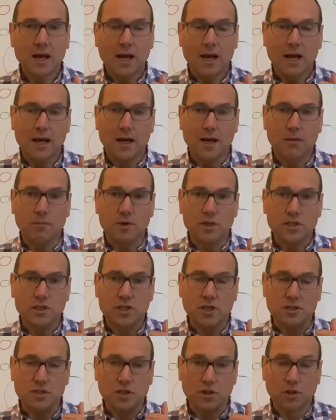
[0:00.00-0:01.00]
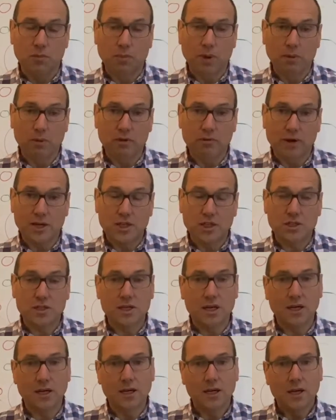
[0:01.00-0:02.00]
So it's on the public
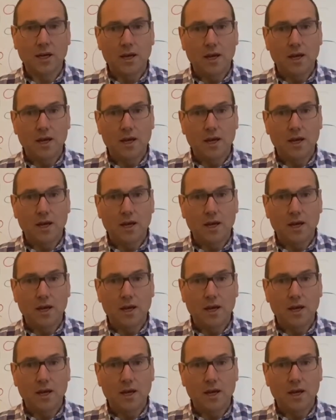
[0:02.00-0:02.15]
register.